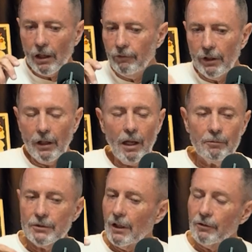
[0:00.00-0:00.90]
If it
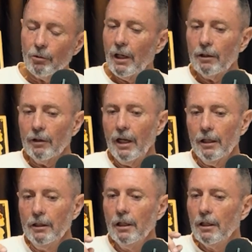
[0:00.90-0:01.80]
happens the other way
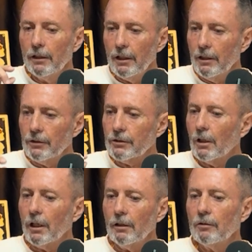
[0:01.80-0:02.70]
around, then it's
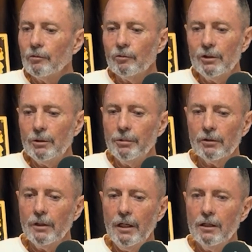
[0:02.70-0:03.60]
like when you're
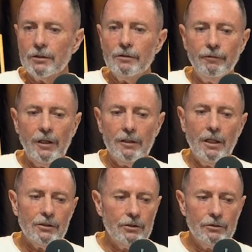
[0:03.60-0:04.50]
building a house, your
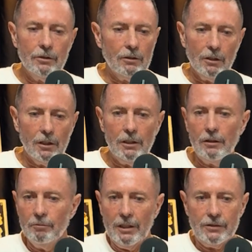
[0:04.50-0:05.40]
foundation's not right, it
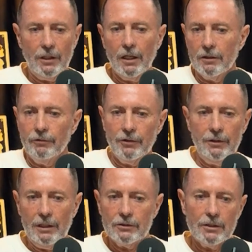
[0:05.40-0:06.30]
makes it harder for the
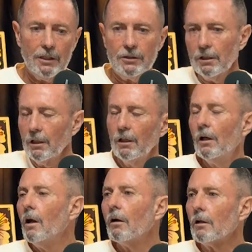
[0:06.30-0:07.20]
next stage.
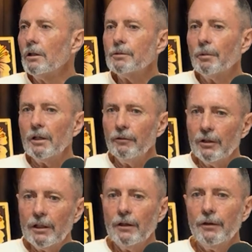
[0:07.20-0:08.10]
All this, but if you
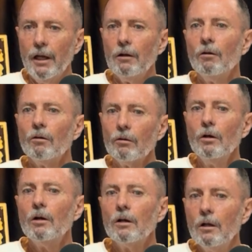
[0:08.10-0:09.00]
get that all,
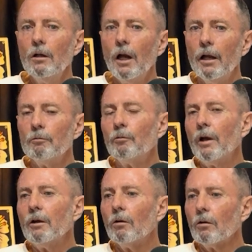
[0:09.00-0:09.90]
and
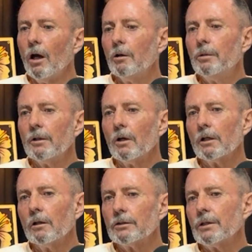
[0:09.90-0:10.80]
we're all open, like
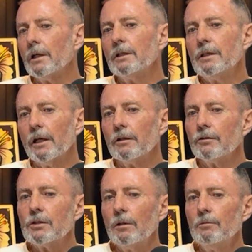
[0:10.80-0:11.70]
I say to Tack, if
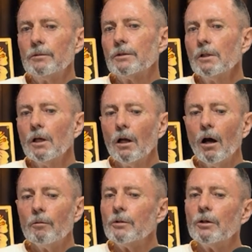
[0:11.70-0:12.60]
something's
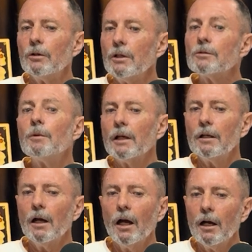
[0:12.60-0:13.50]
I'm doing it's making
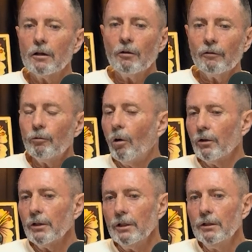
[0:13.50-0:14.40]
it hard, I've
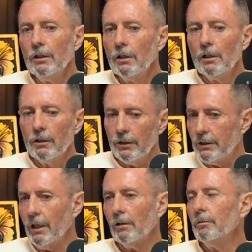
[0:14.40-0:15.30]
wandered, you
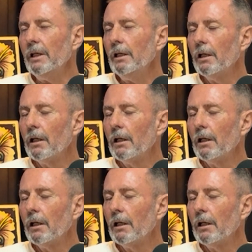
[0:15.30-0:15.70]
tell me.